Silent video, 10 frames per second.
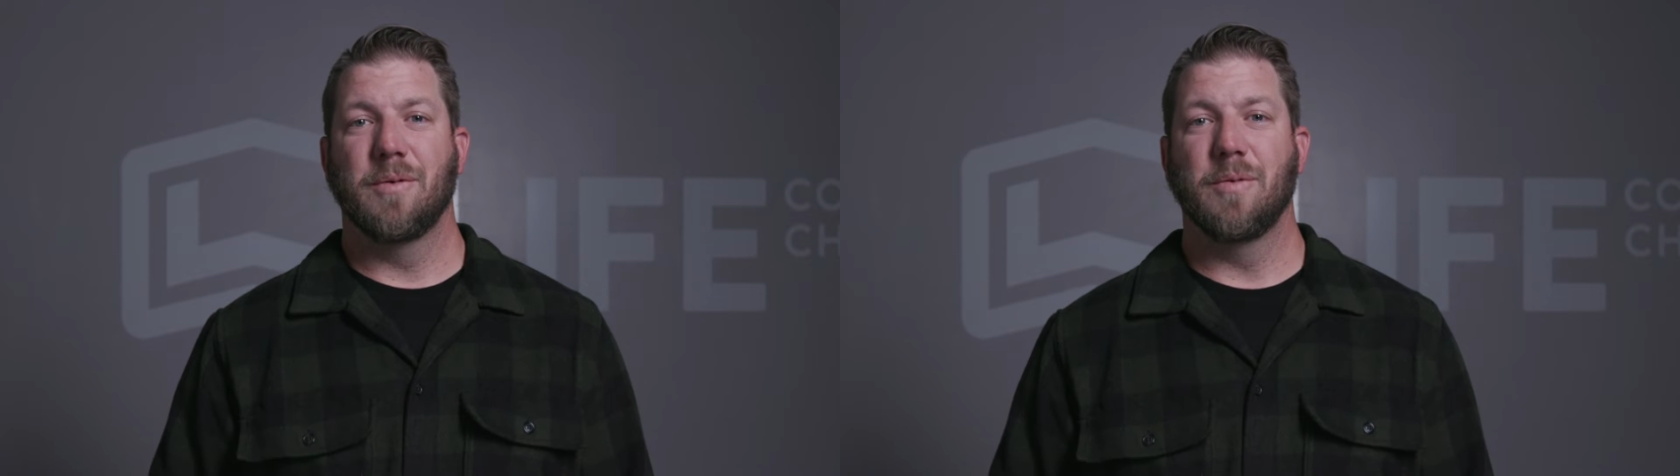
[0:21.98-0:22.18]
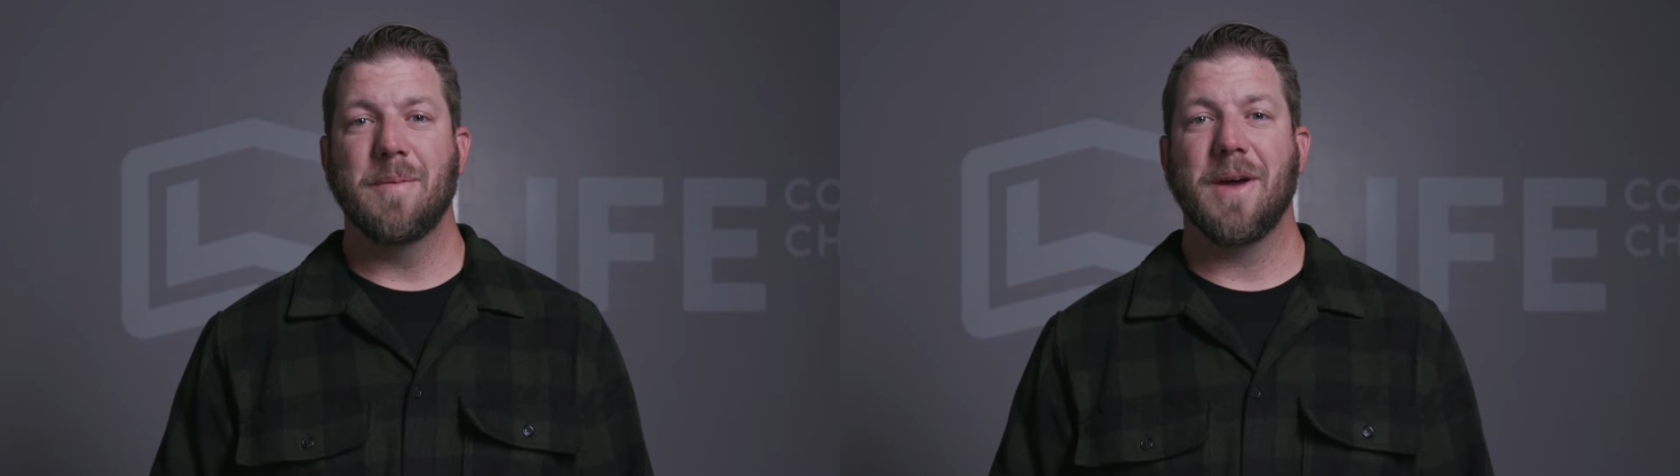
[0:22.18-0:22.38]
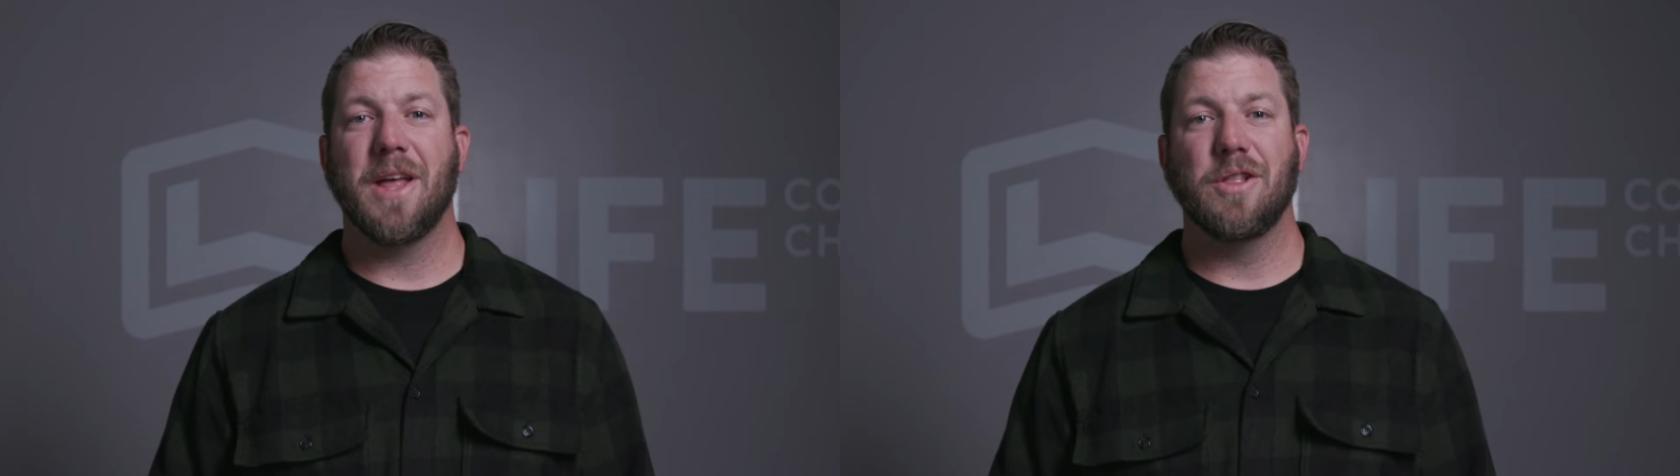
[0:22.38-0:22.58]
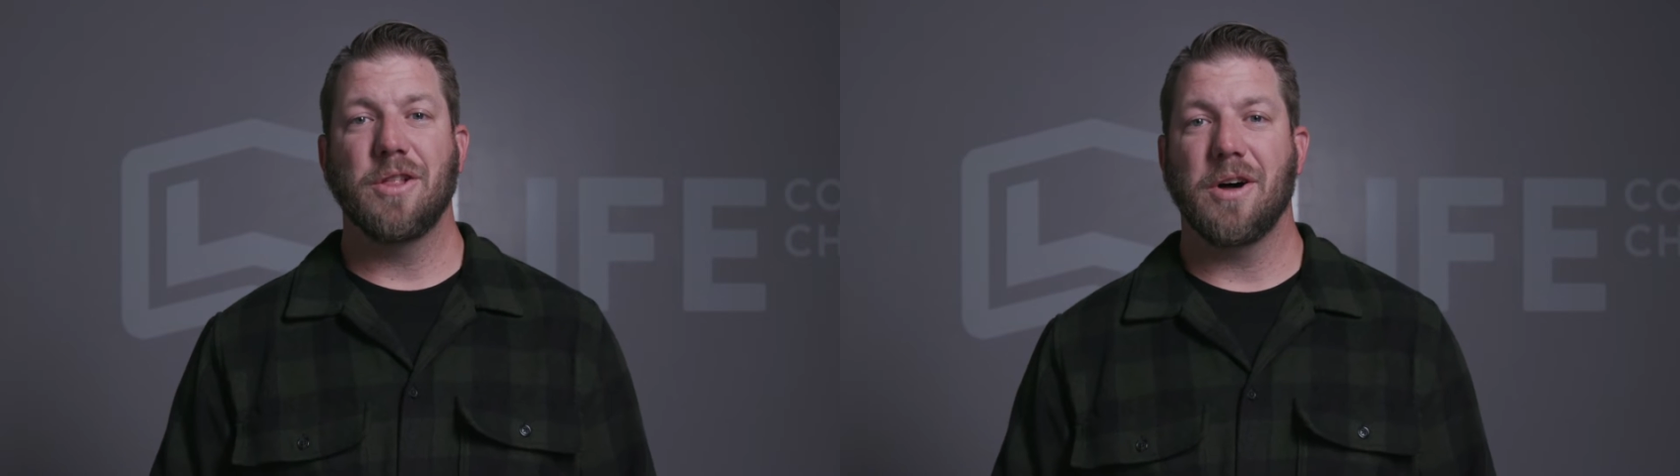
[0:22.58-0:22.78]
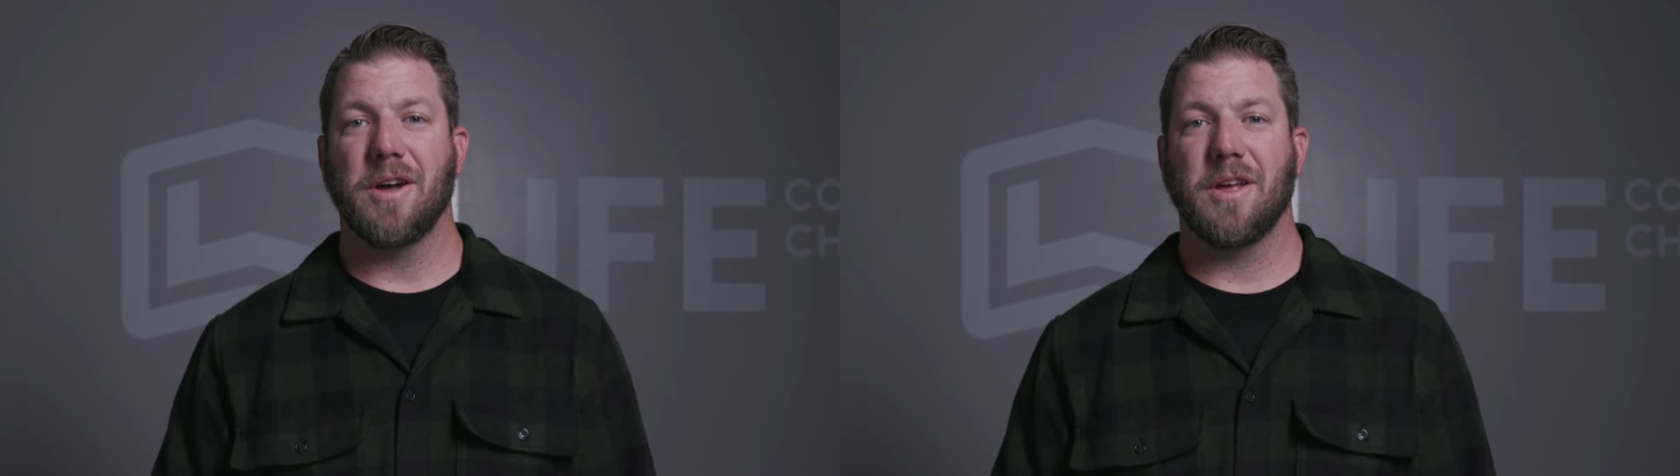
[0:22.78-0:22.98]
we may
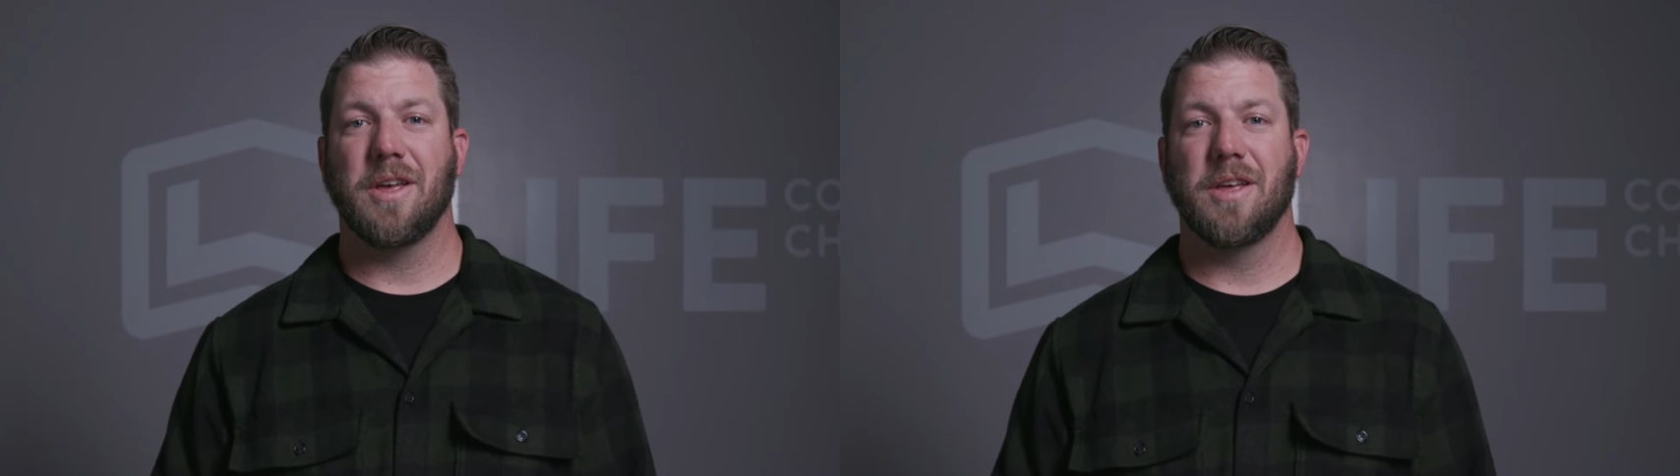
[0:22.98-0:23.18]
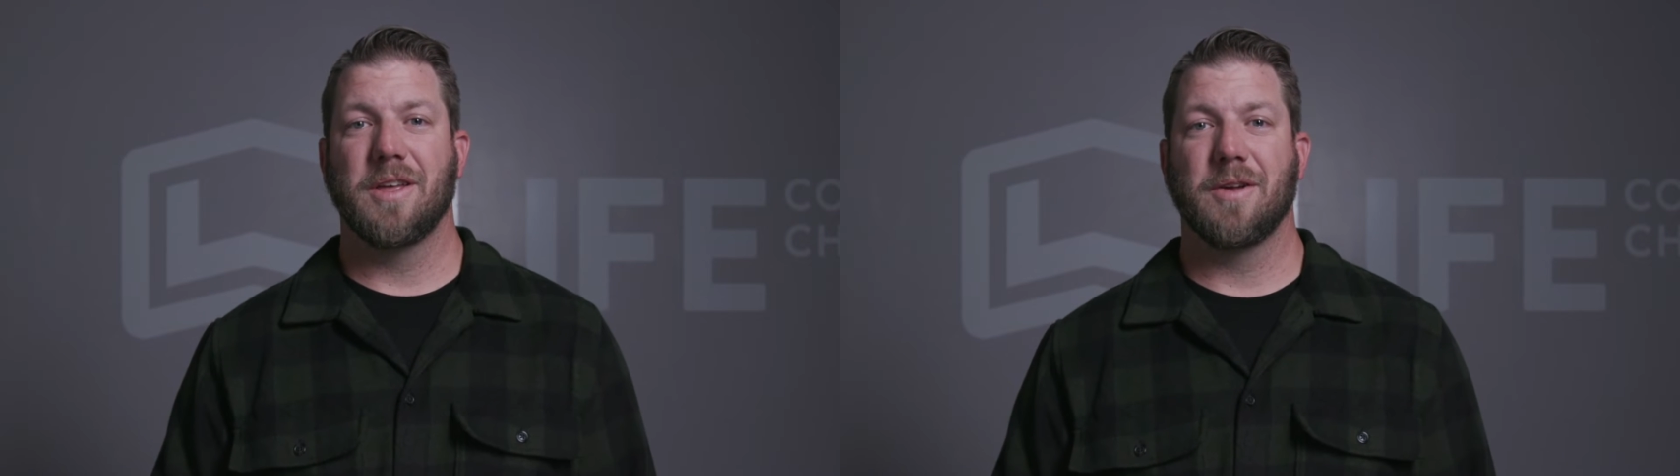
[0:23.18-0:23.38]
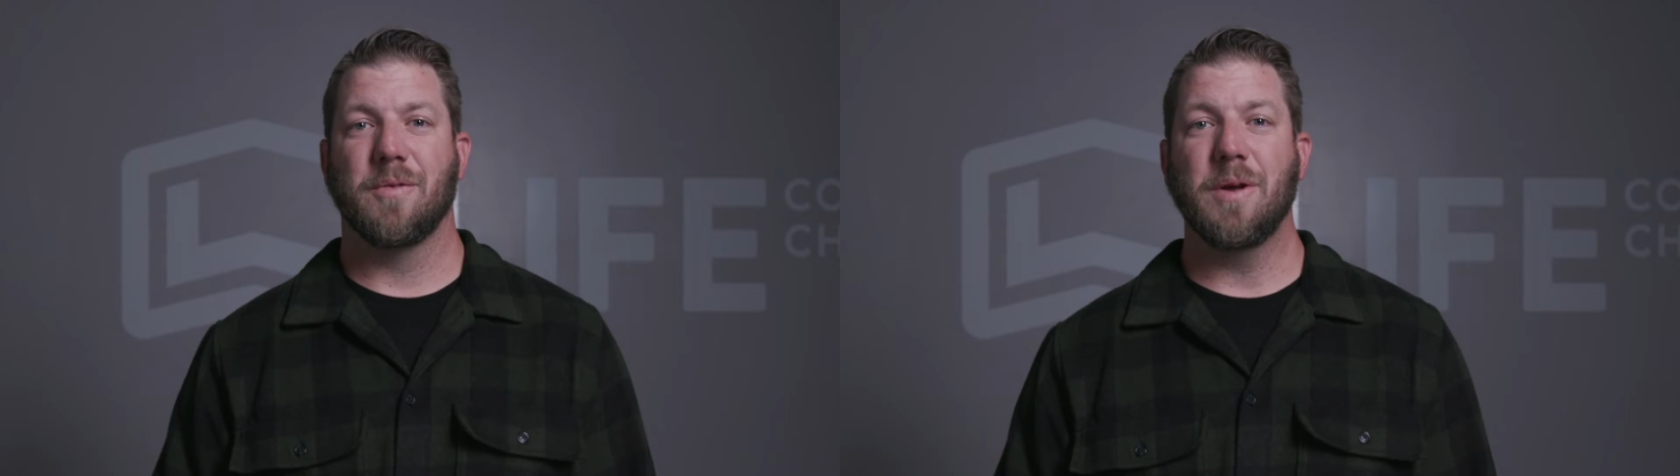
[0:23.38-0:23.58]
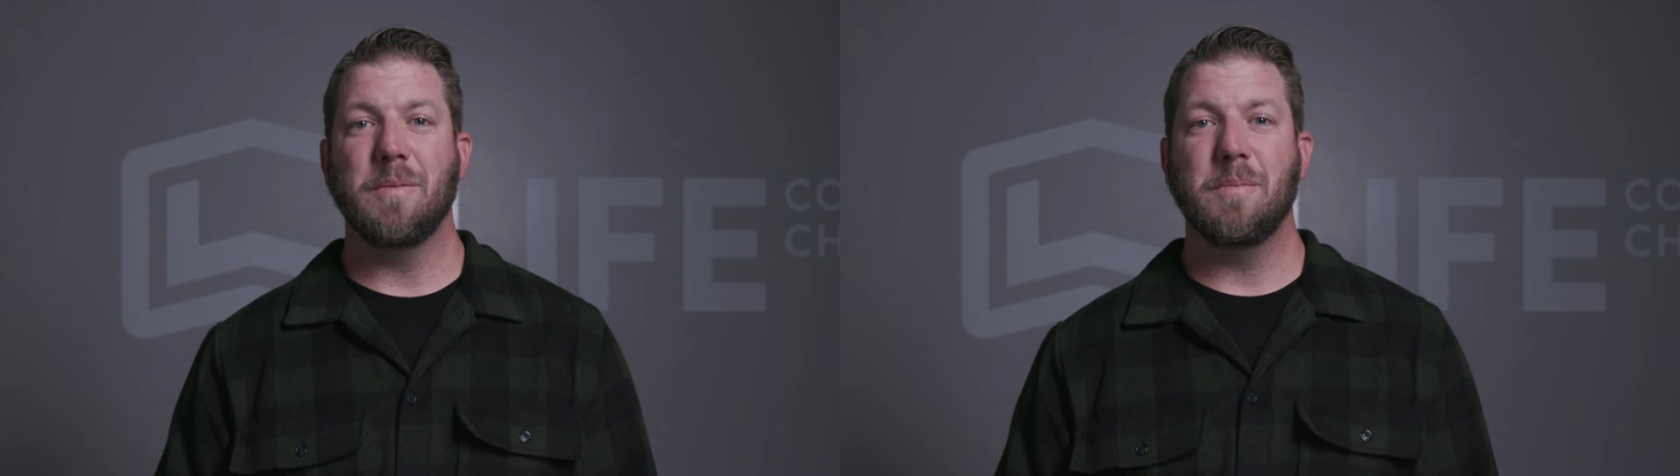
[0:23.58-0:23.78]
look, we